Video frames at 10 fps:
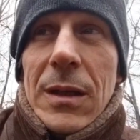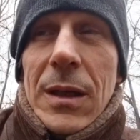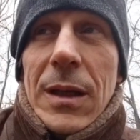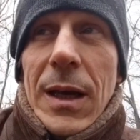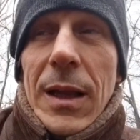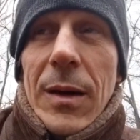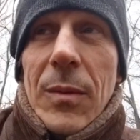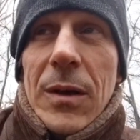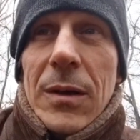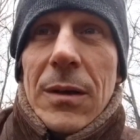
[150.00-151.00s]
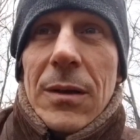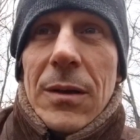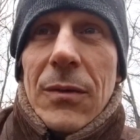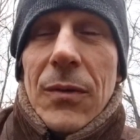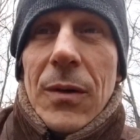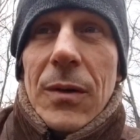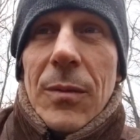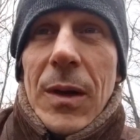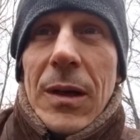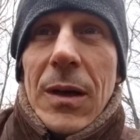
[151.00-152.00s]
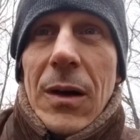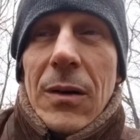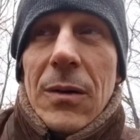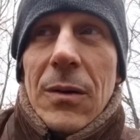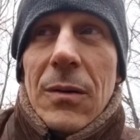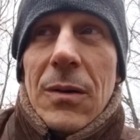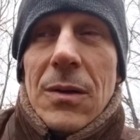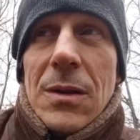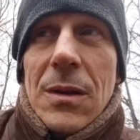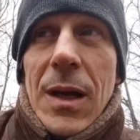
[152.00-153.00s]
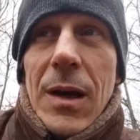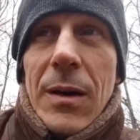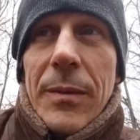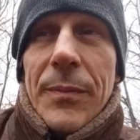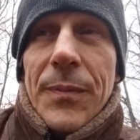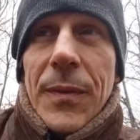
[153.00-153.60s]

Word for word: the dilemma for the main character is there.